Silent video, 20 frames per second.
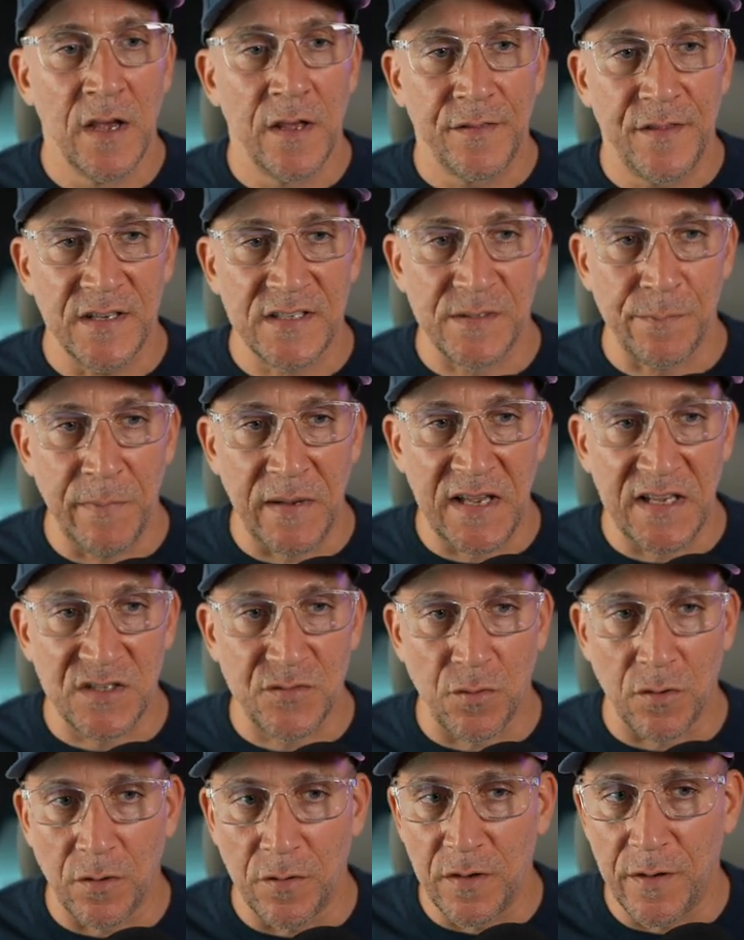this
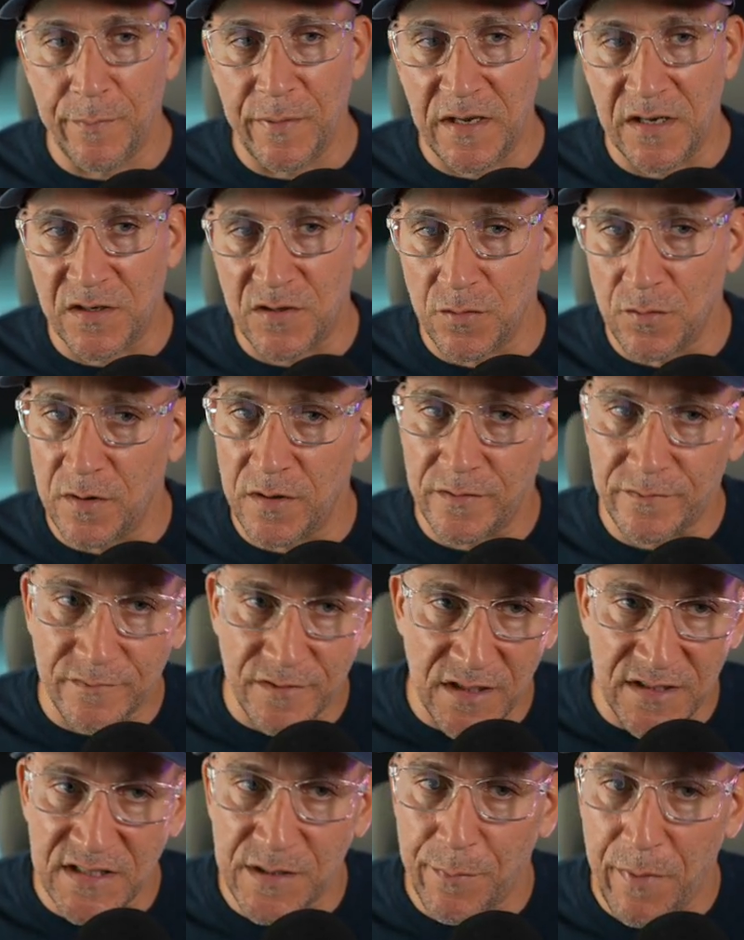means we're going to be doing
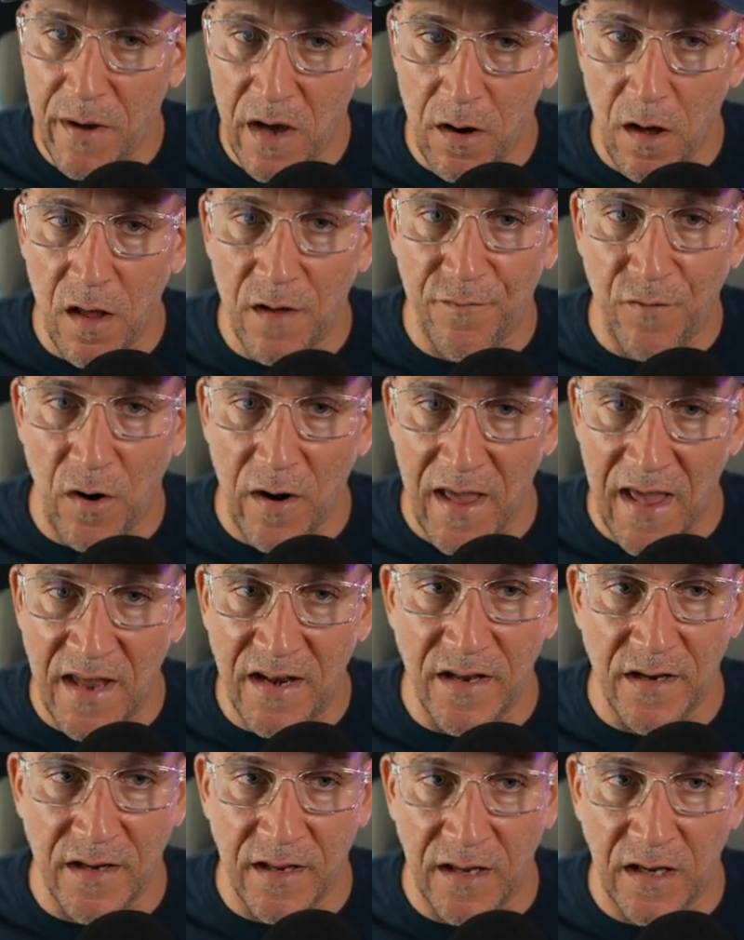just about all of our
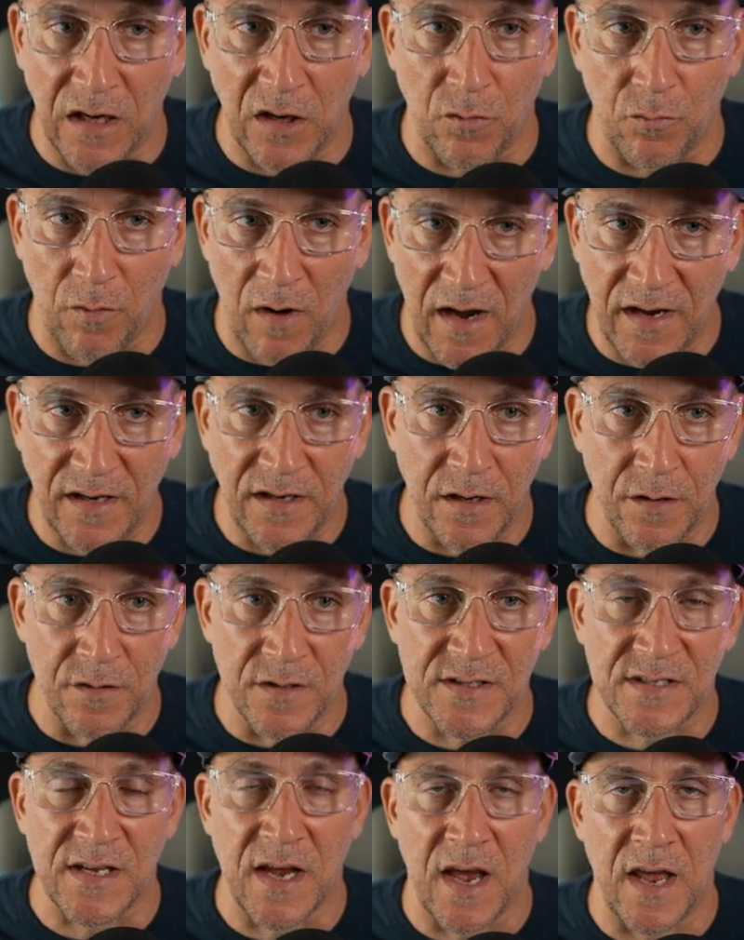editing right here
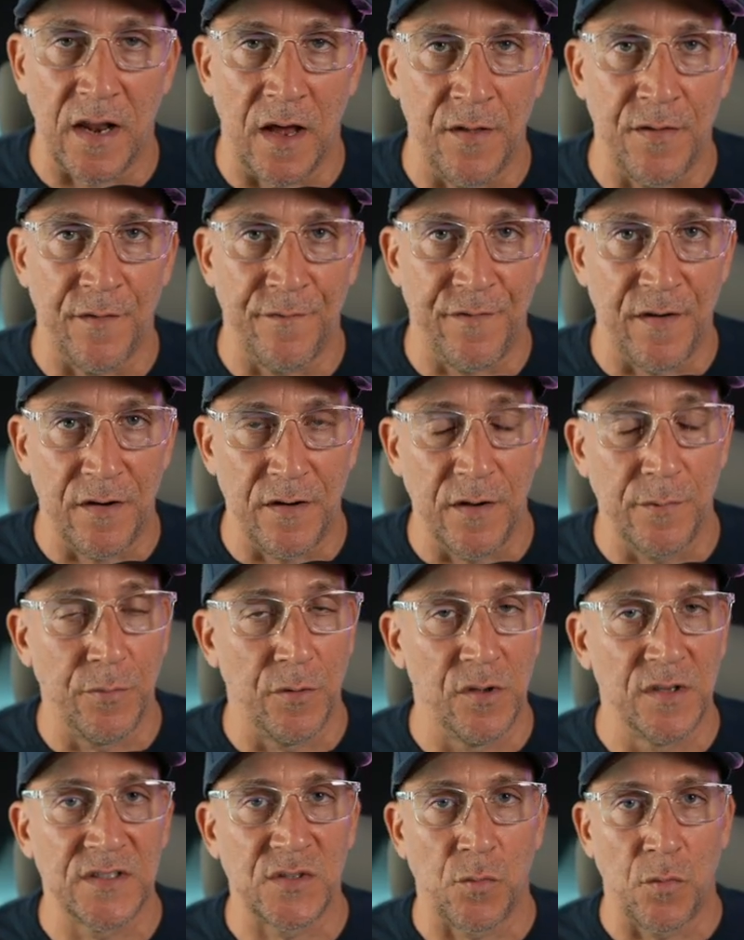inside of the
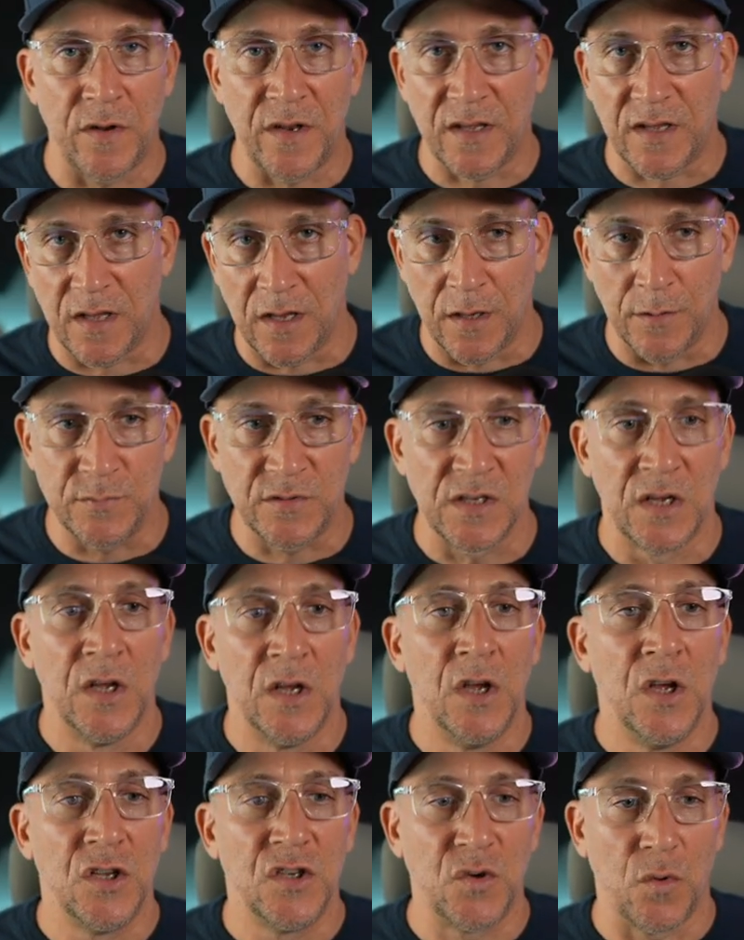variables when it comes
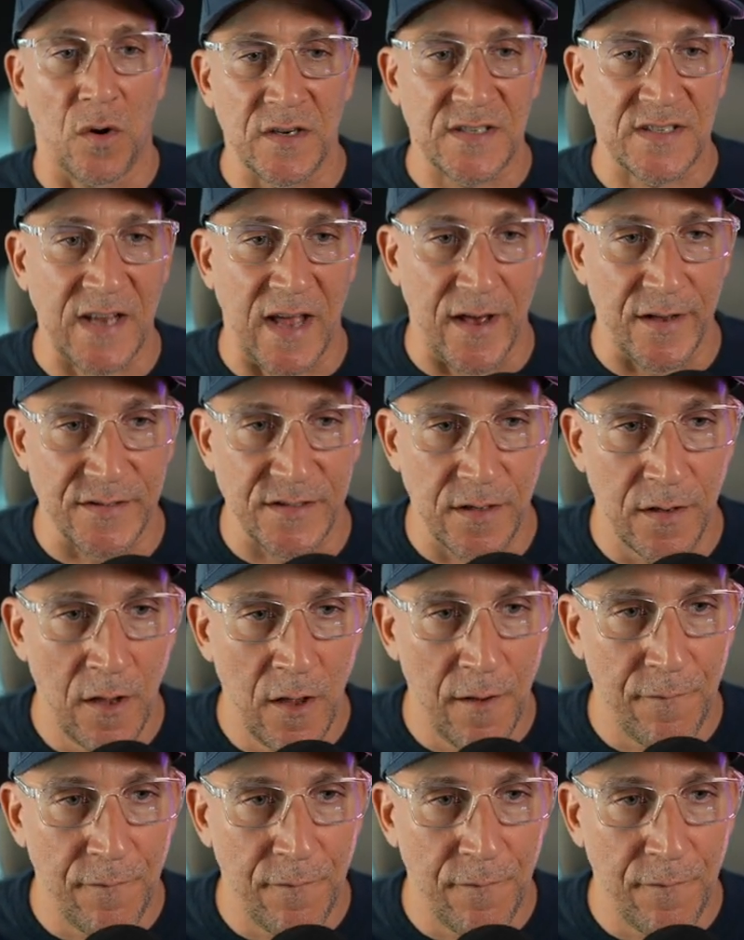to our styles.